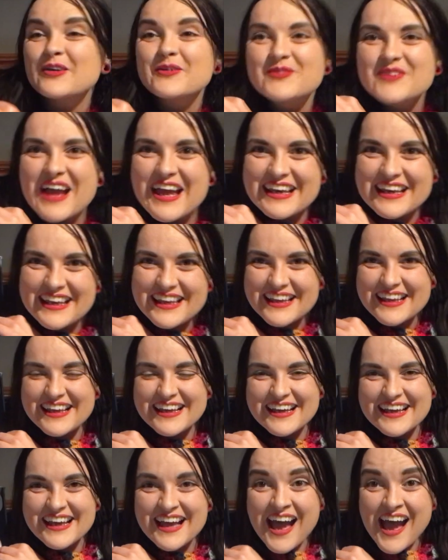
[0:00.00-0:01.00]
ready?
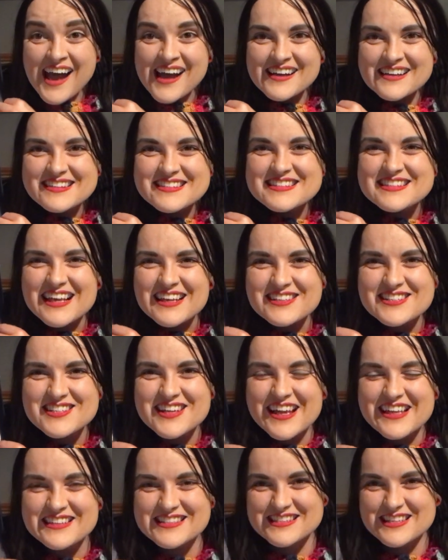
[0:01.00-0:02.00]

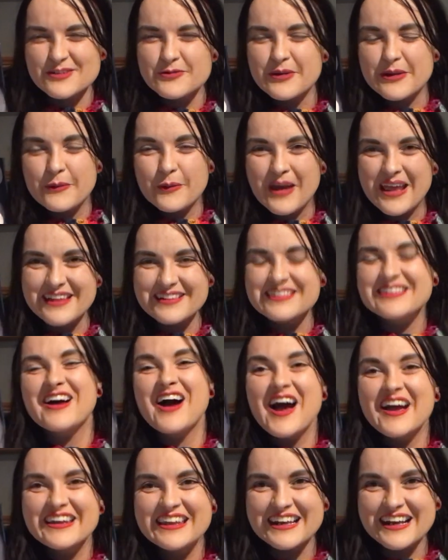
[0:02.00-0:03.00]
Sunshines, did we wait
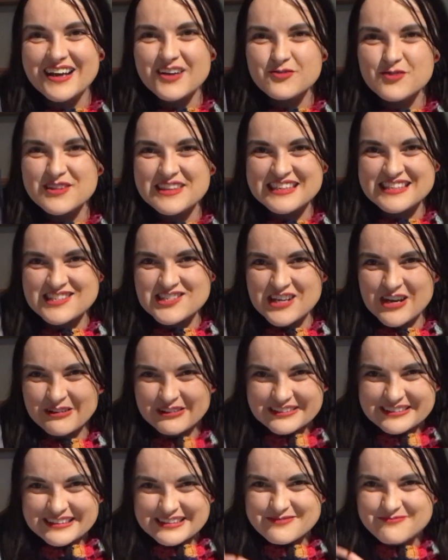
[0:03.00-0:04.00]
long enough with
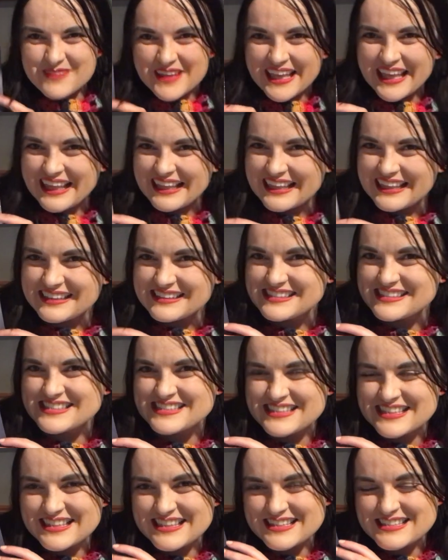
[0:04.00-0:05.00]
Gerald and Piggie to
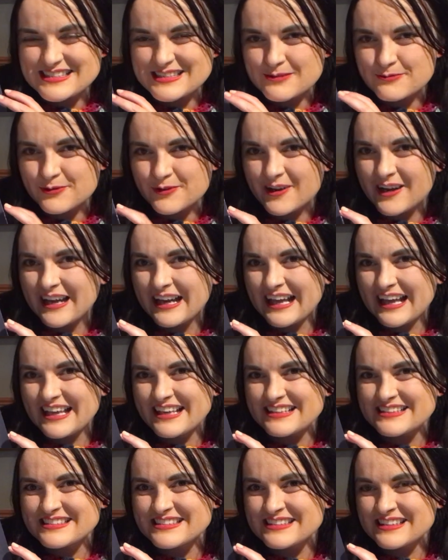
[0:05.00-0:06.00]
see the
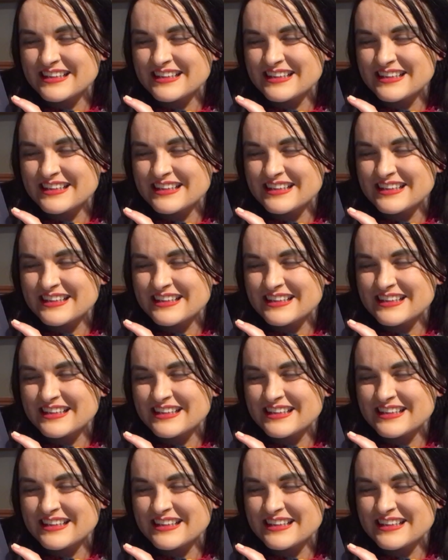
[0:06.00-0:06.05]
surprise?